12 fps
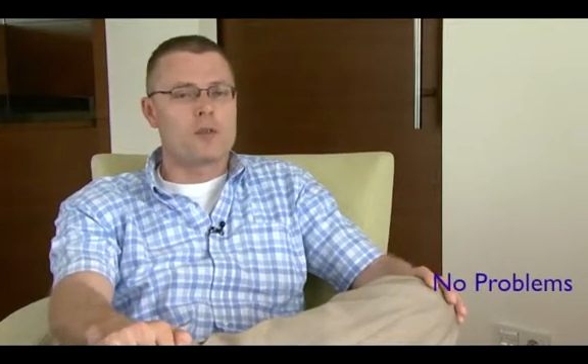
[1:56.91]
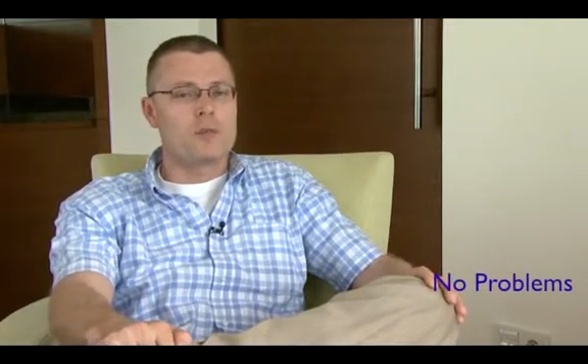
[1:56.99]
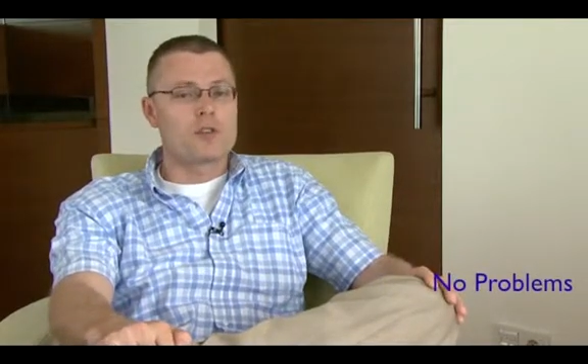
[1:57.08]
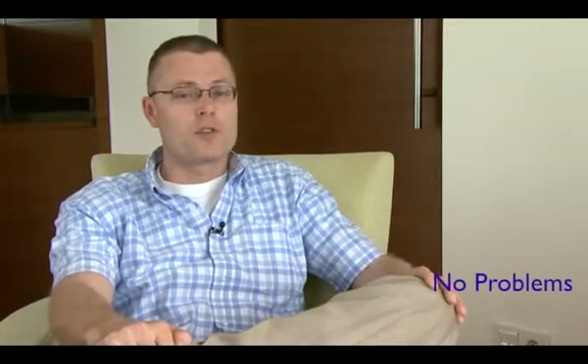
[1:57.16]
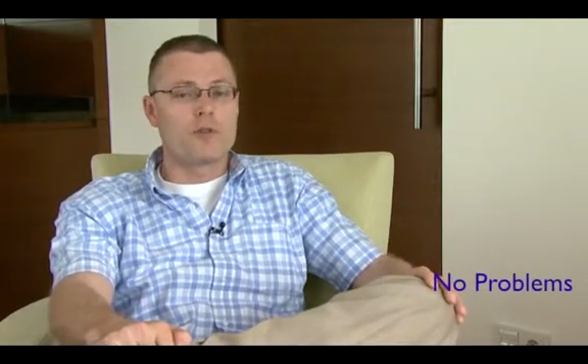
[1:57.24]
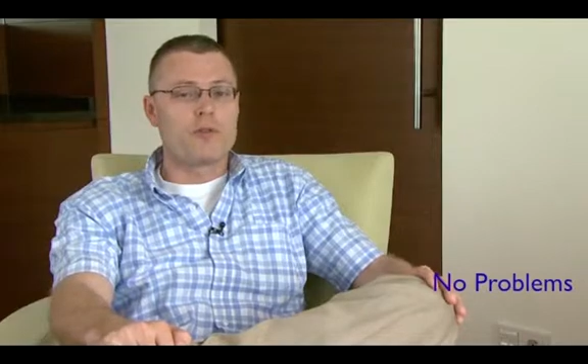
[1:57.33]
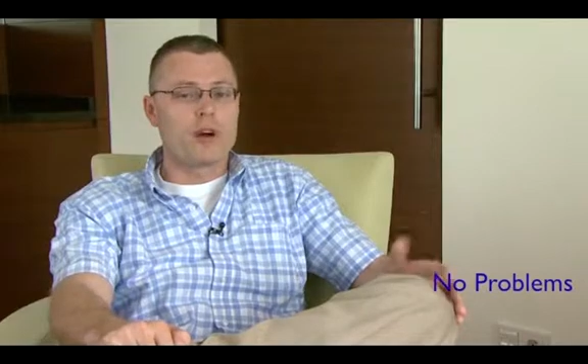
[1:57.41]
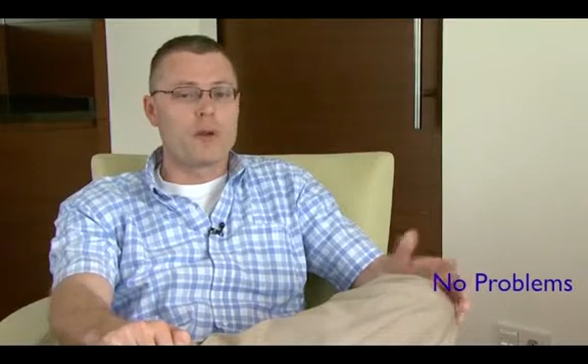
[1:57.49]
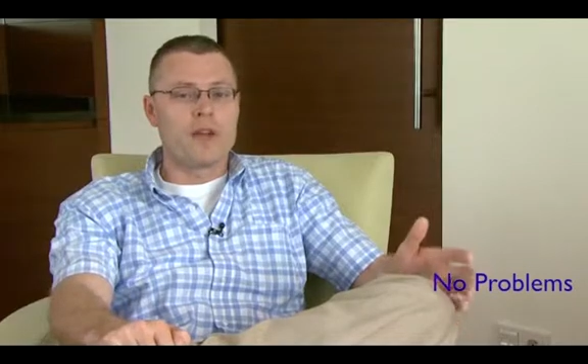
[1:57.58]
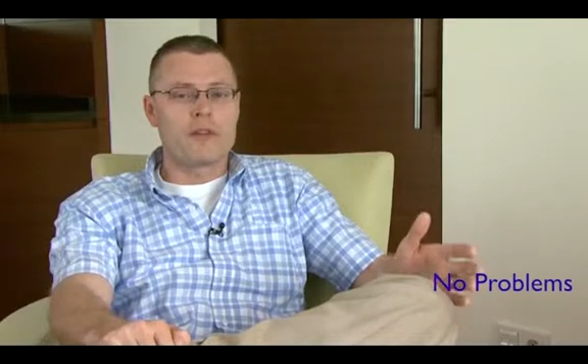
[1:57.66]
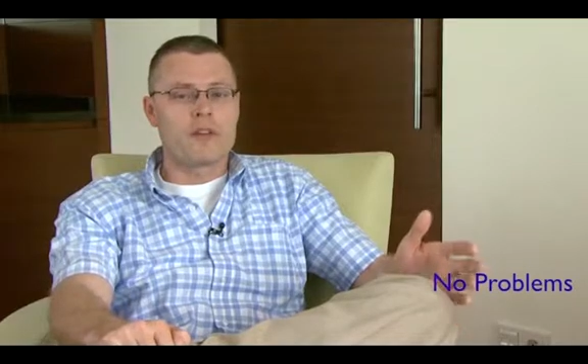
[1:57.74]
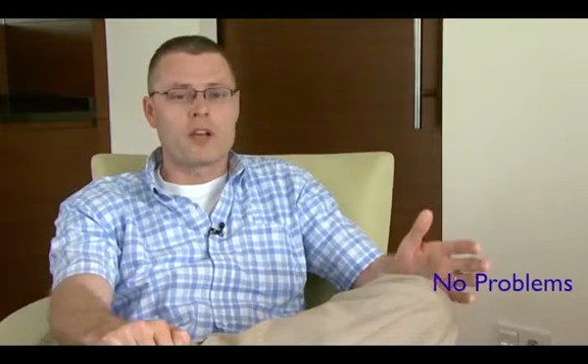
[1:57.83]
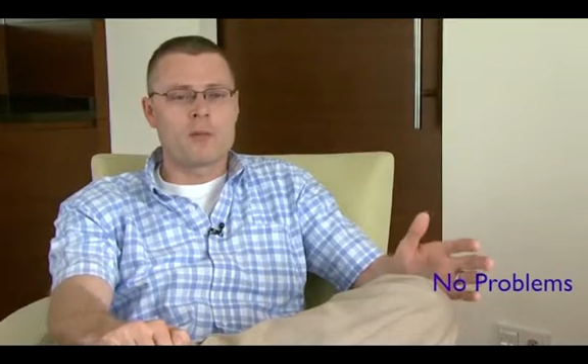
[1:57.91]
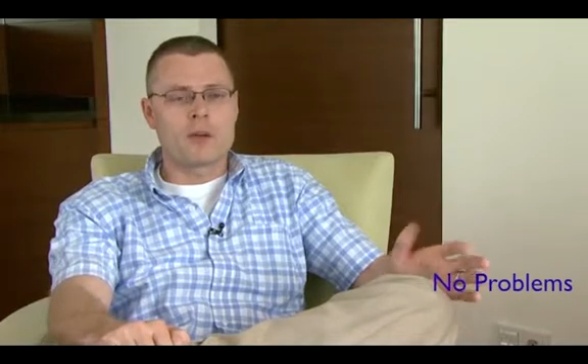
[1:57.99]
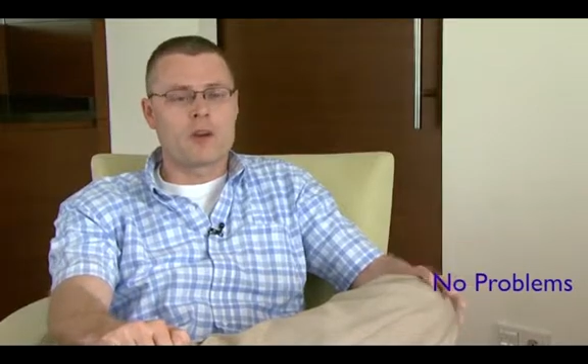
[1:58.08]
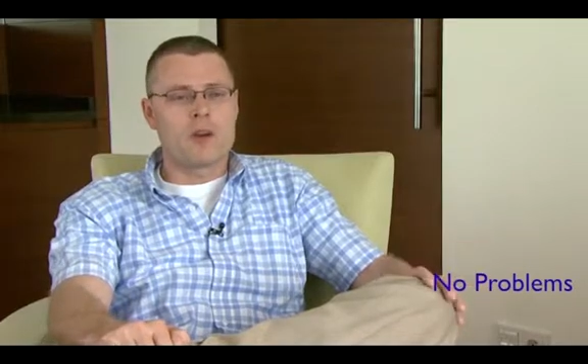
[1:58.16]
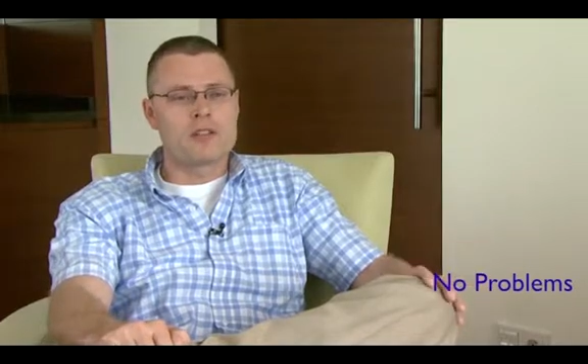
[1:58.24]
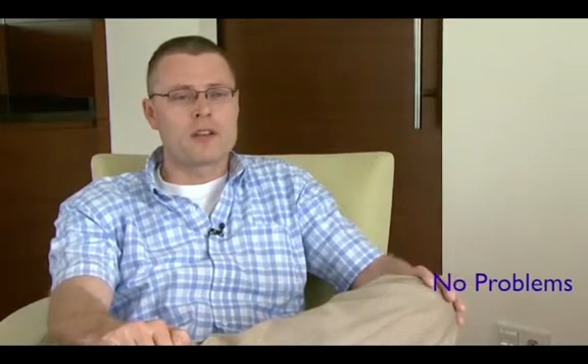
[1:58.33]
But so far, we haven't come
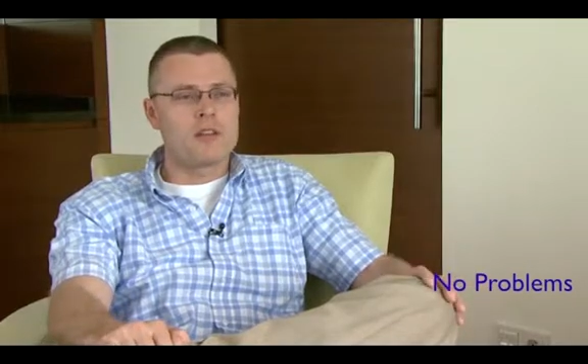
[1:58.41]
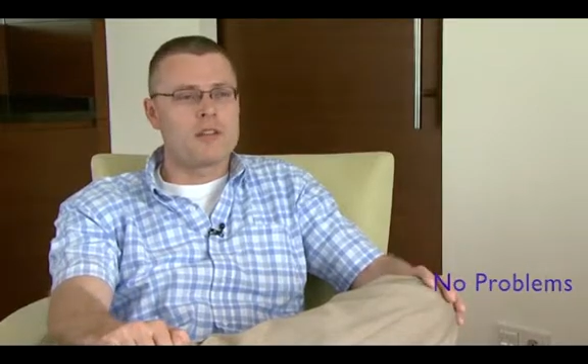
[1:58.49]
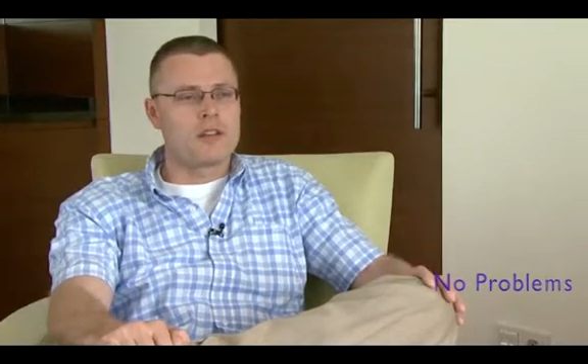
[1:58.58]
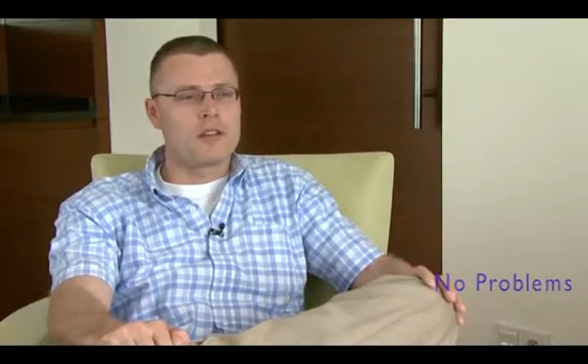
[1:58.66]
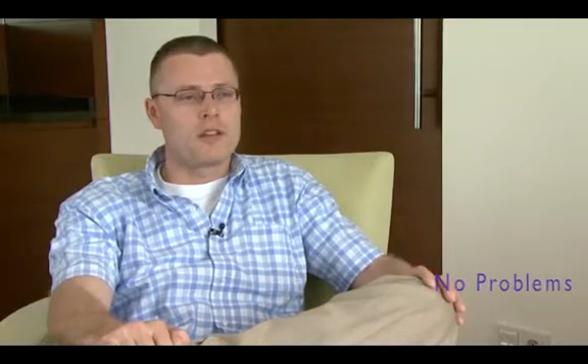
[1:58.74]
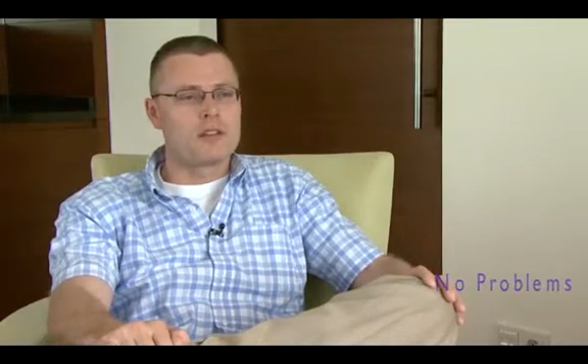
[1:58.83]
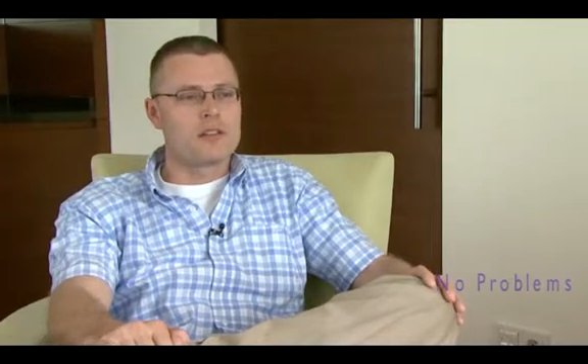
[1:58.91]
across anything